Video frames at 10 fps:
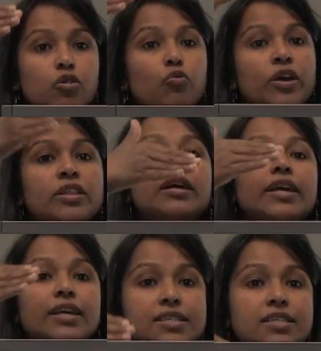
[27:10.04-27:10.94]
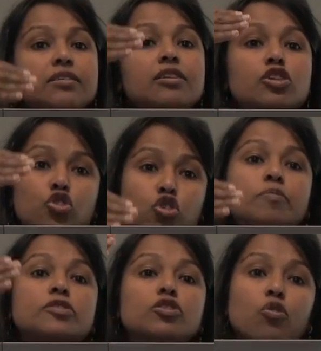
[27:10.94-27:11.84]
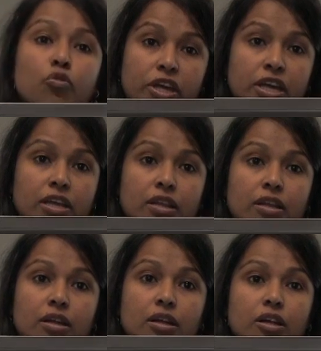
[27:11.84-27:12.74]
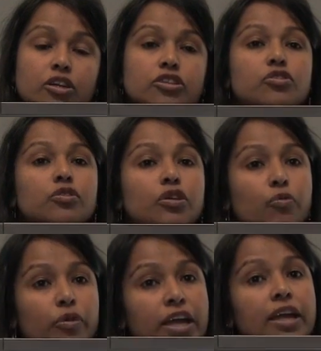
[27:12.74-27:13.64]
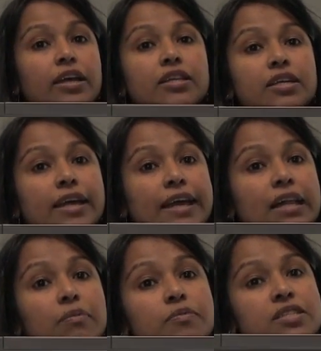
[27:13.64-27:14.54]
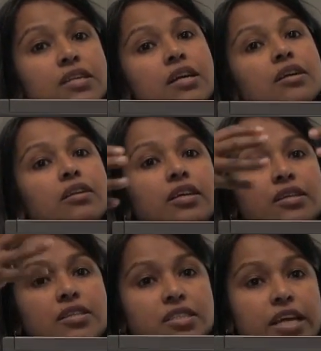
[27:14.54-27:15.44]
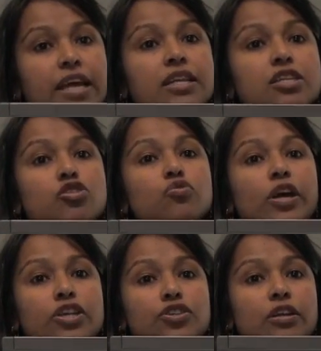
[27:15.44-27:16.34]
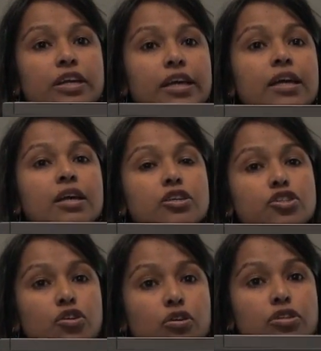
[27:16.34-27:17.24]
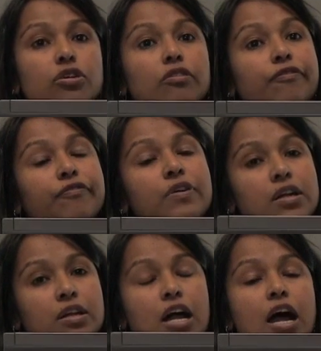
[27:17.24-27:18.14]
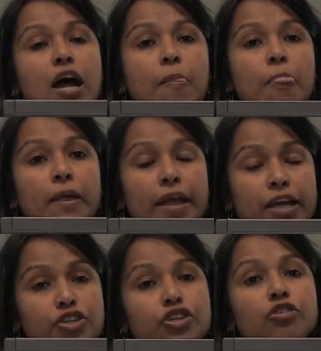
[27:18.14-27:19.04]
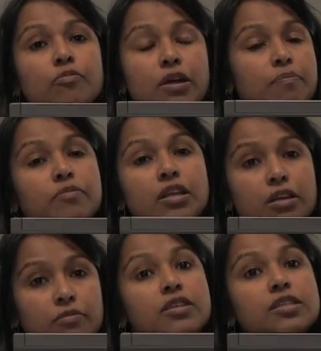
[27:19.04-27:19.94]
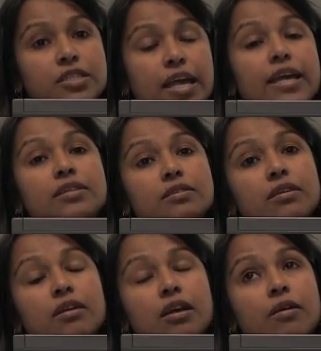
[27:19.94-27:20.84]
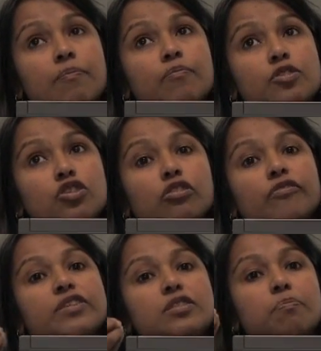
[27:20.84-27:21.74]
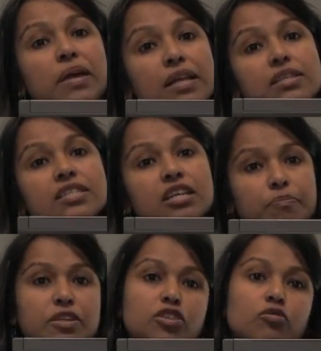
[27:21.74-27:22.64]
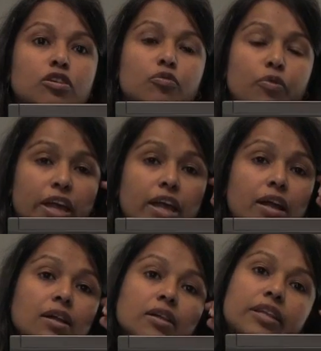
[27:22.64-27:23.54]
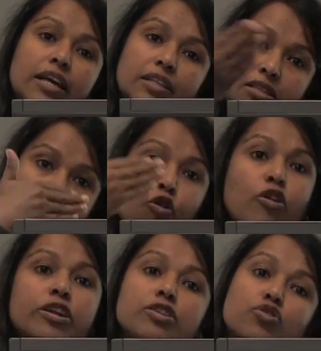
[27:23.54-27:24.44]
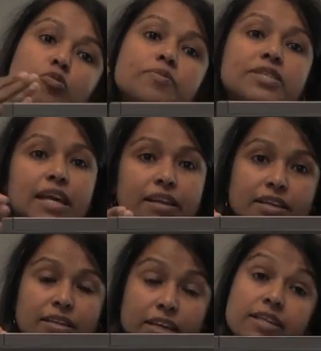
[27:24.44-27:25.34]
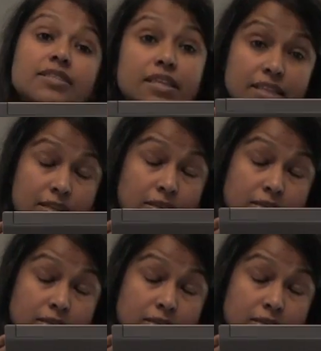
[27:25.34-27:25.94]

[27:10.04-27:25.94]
when the external troops go in, so the way it helps the state to actually sort of assume the state sort of is built in a particular way that these foreign troops can exit.